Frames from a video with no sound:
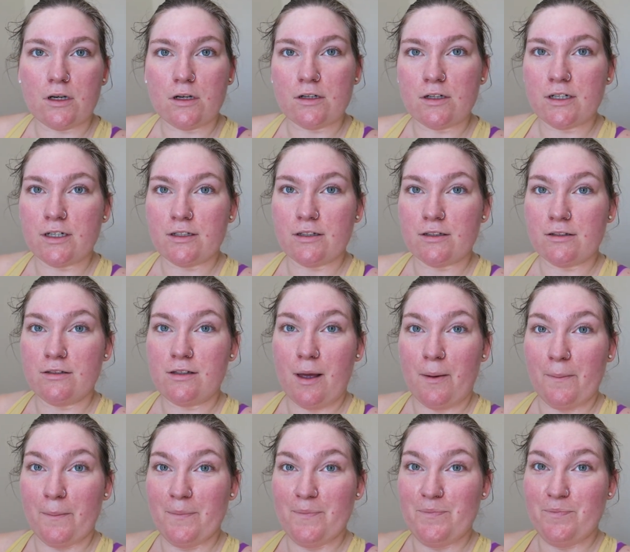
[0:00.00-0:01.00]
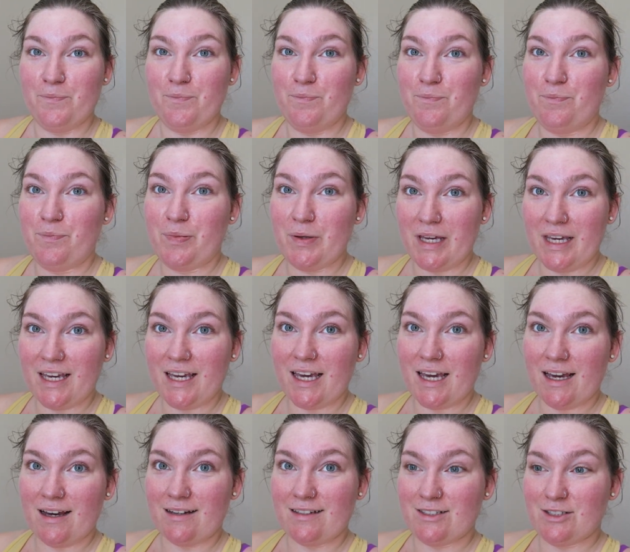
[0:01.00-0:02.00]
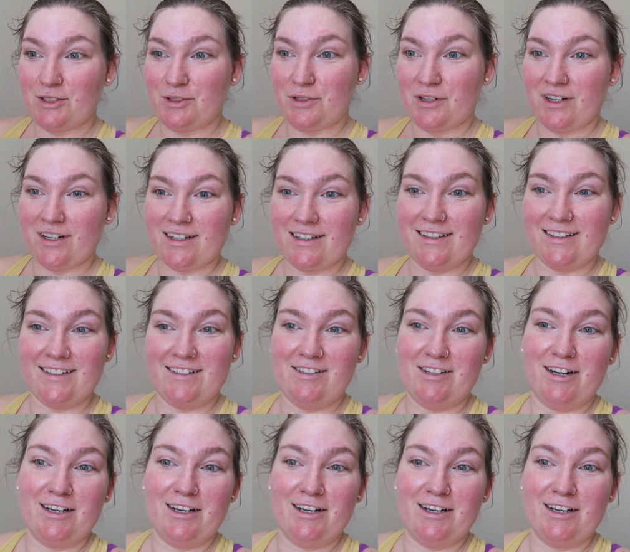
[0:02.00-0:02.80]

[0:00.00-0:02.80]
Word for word: all right, there's that big ass truck that